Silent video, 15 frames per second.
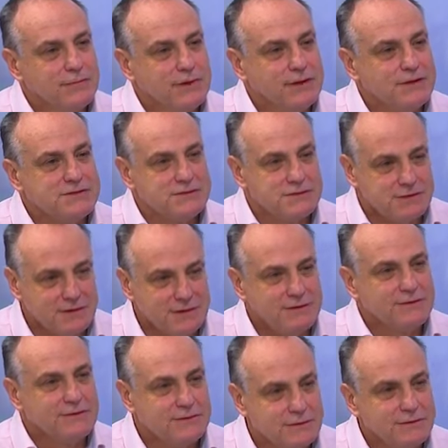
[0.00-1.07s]
Yes.
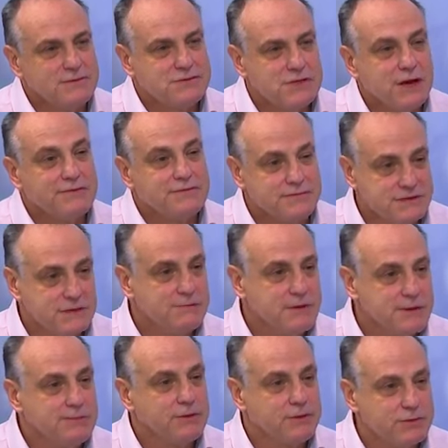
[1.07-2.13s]
So I've seen
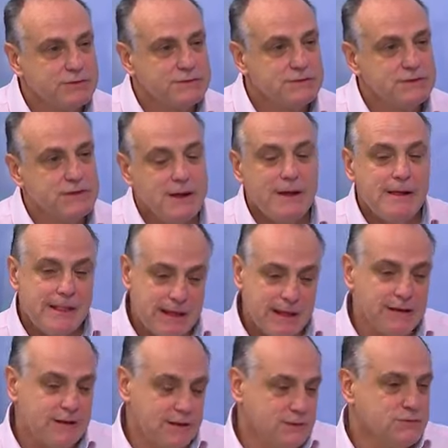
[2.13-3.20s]
people use it.
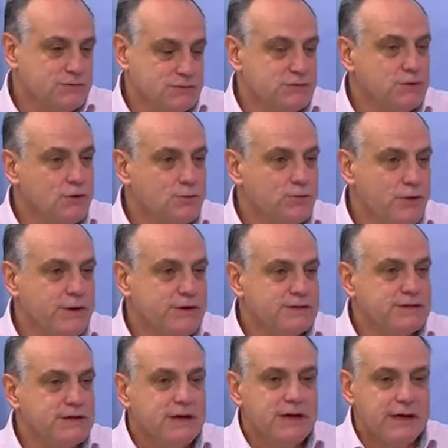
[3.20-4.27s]
And to your
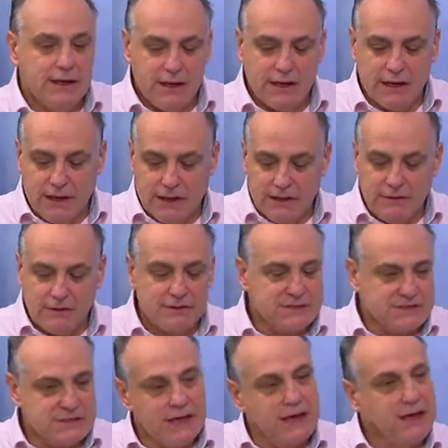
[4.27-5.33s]
point, the
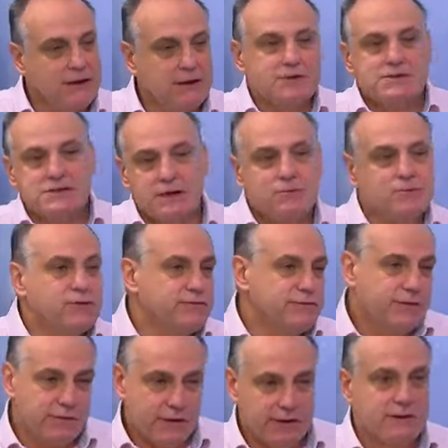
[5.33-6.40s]
sticky notes get moved
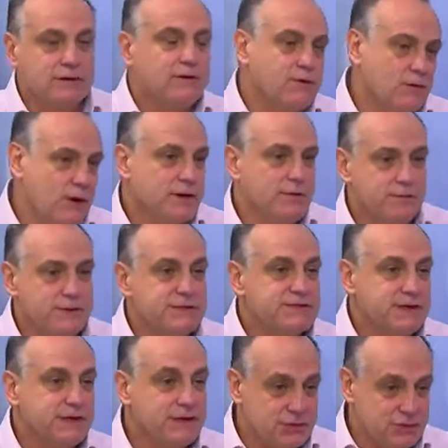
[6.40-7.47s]
around quite a
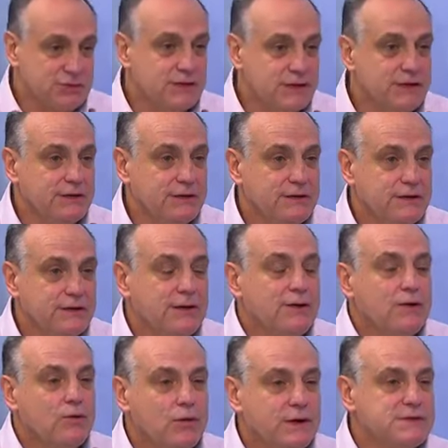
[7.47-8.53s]
bit initially.
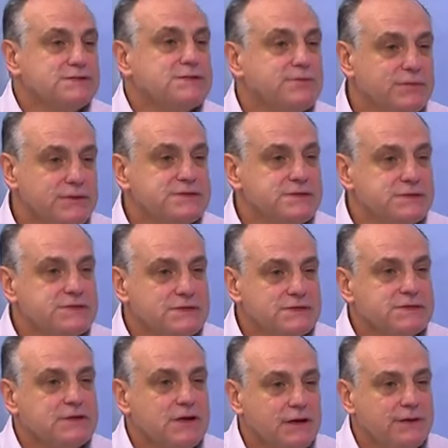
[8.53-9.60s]
Once the business
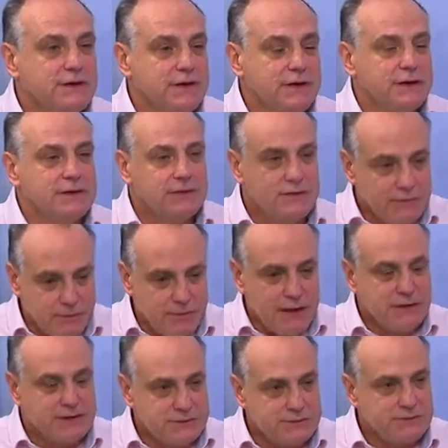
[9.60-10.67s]
is going, it
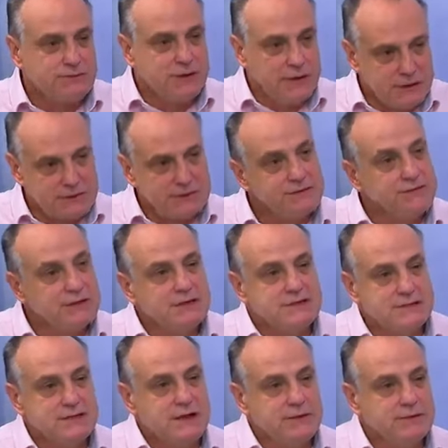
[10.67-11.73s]
remains relatively
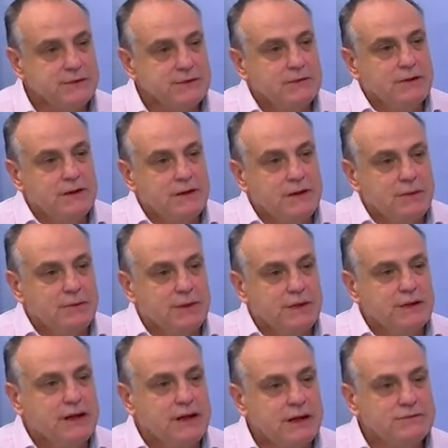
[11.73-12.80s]
stable, but
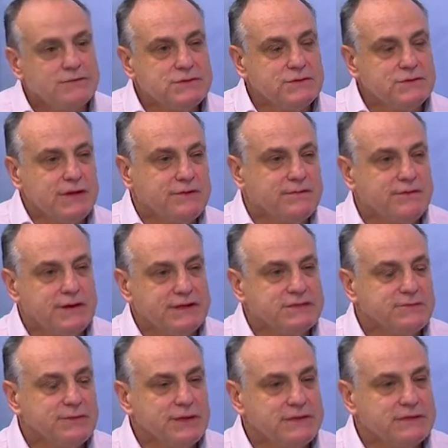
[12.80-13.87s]
it gives you that
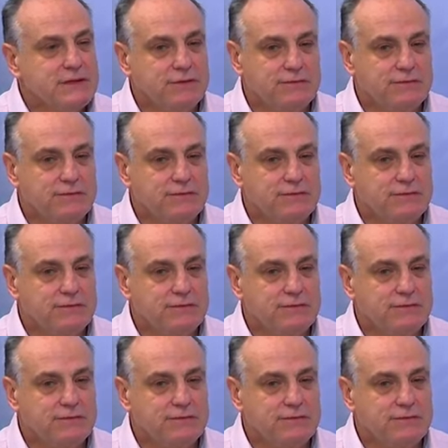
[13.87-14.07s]
flexibility.